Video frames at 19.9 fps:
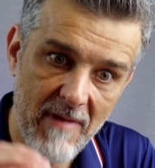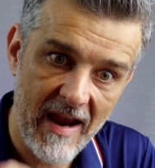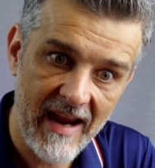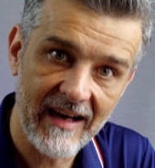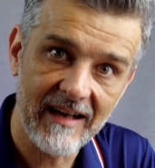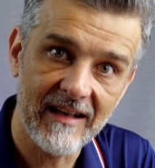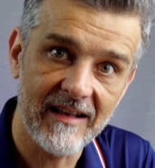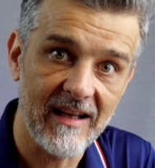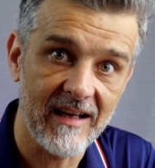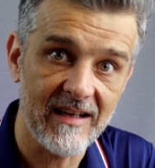
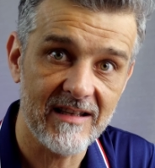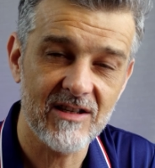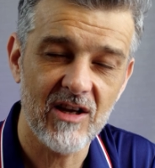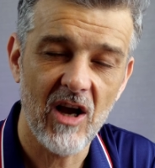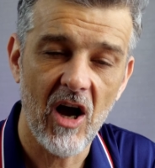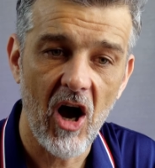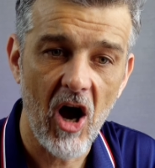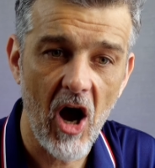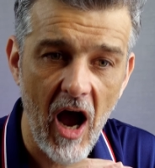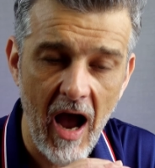make
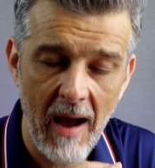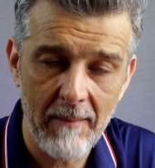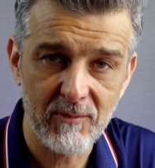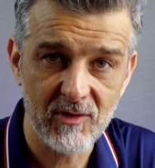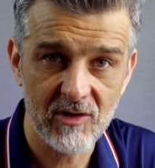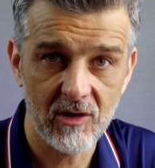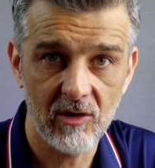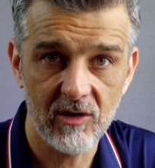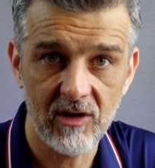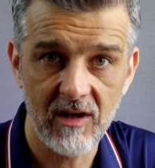
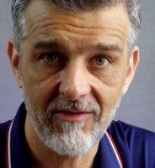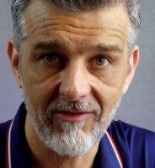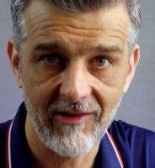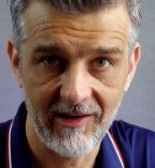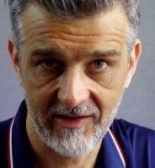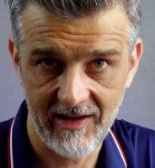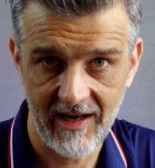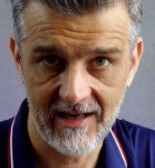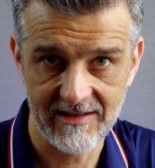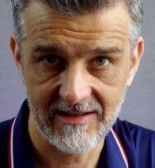absolutely
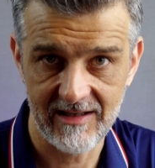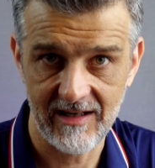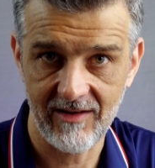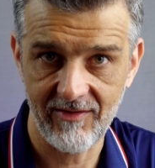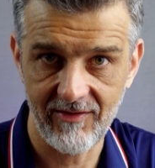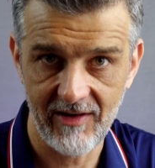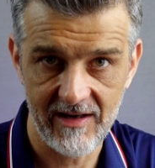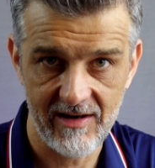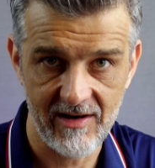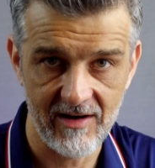fantastic
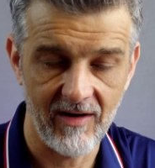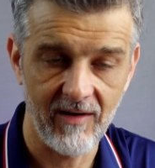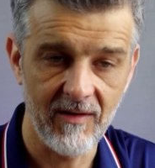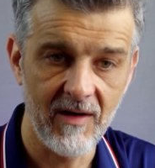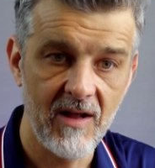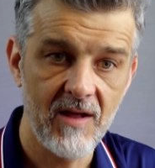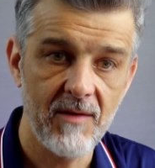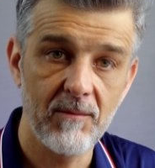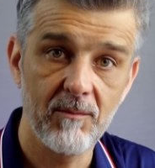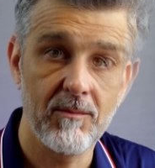video.
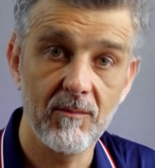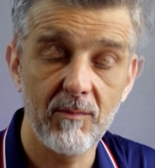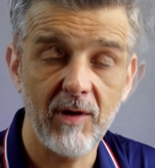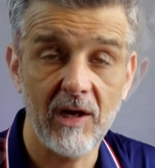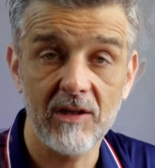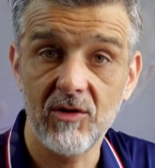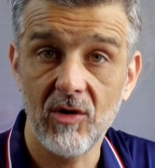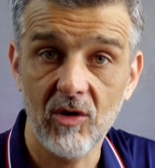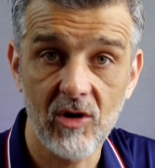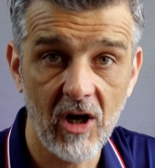
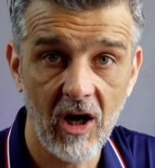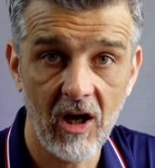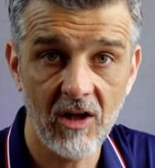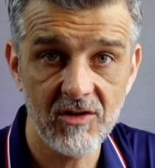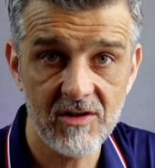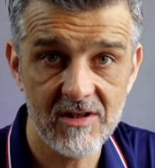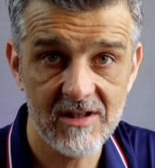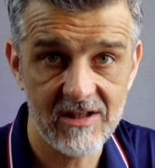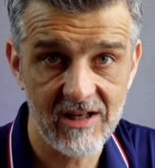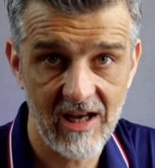But you
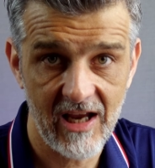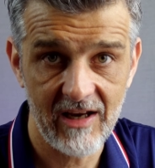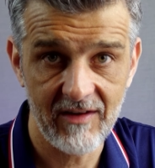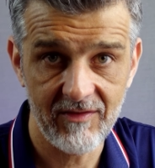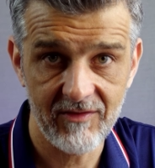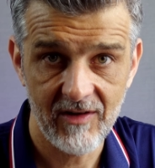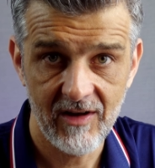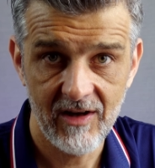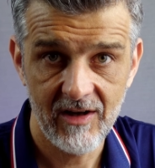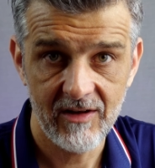can't
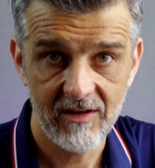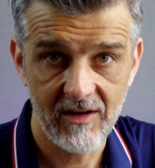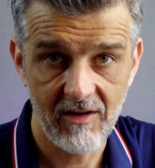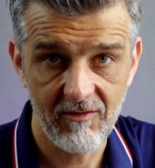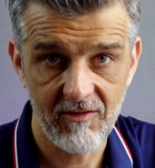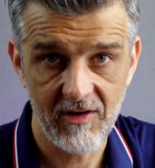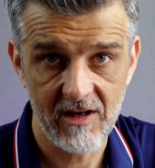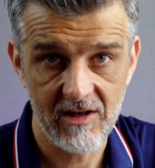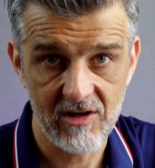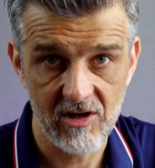save the
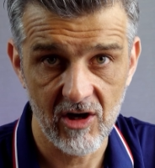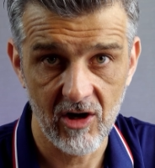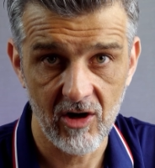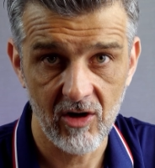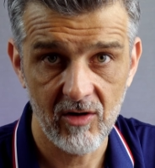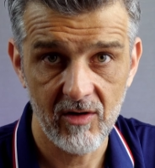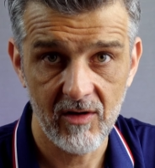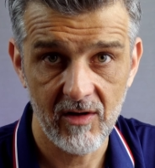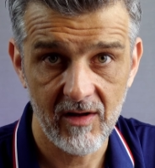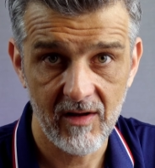
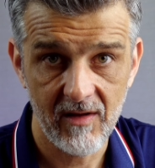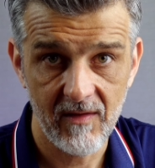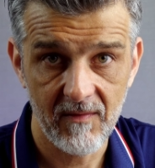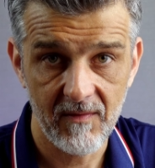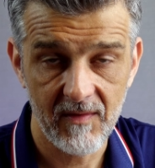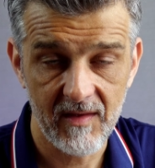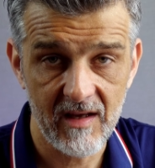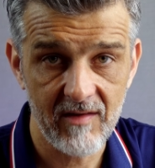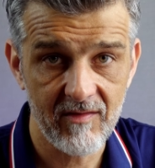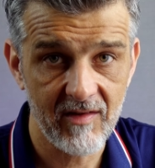video
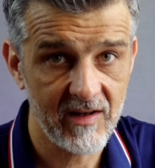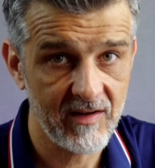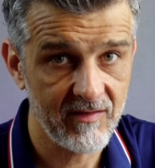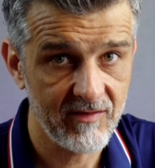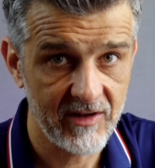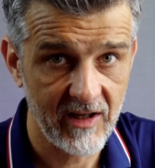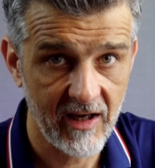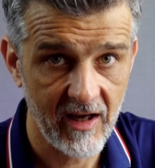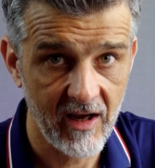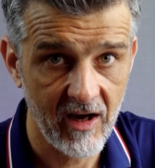even
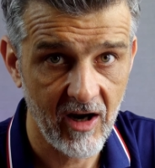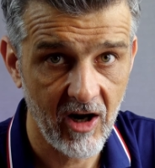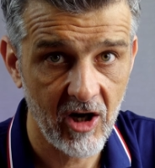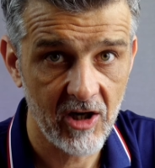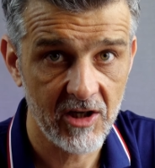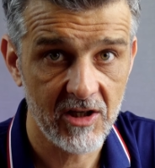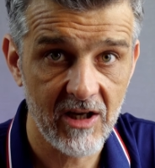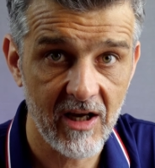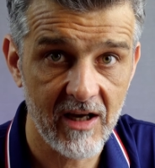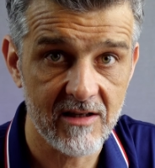if the
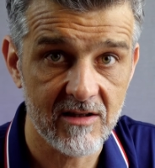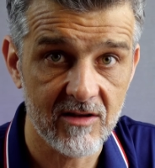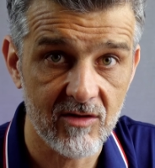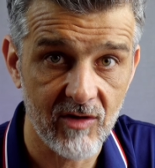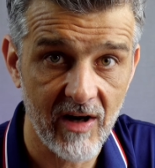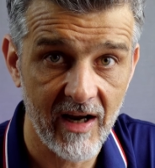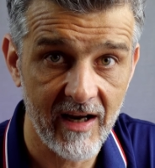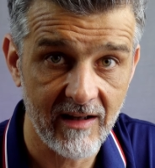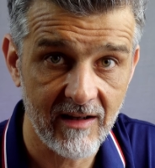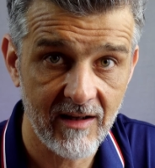idea is
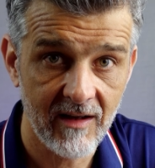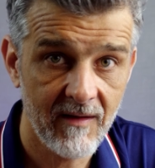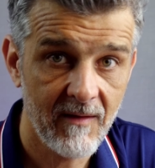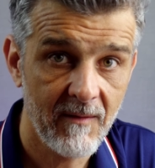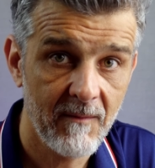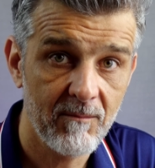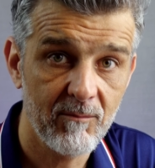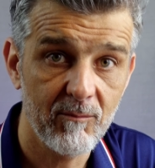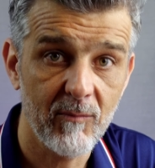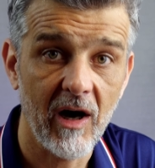great
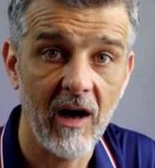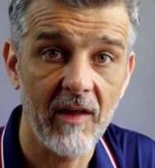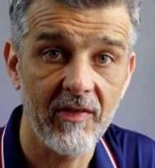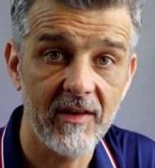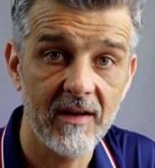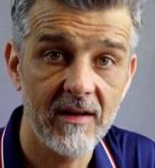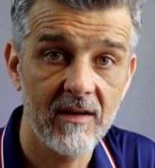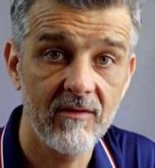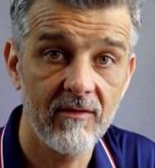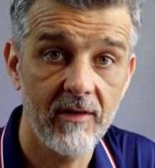but
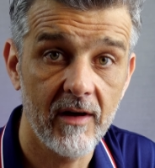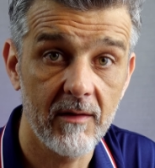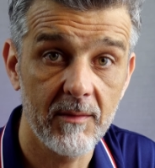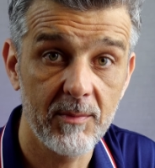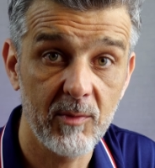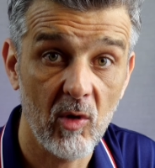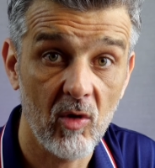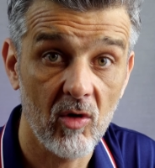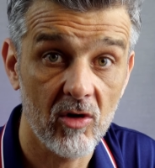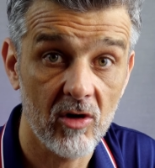very
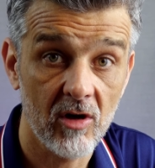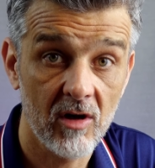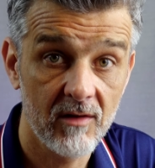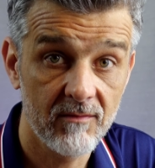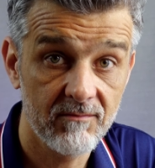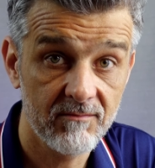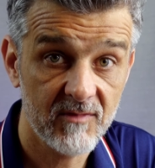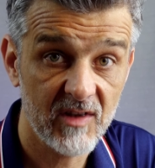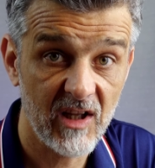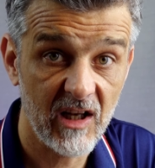poor
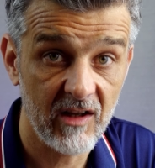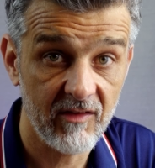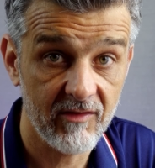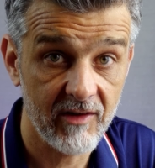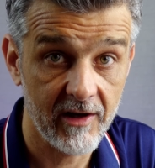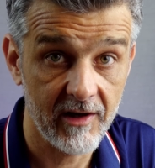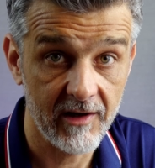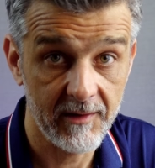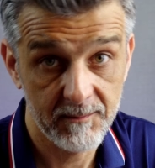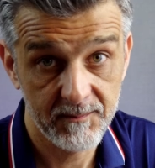delivery.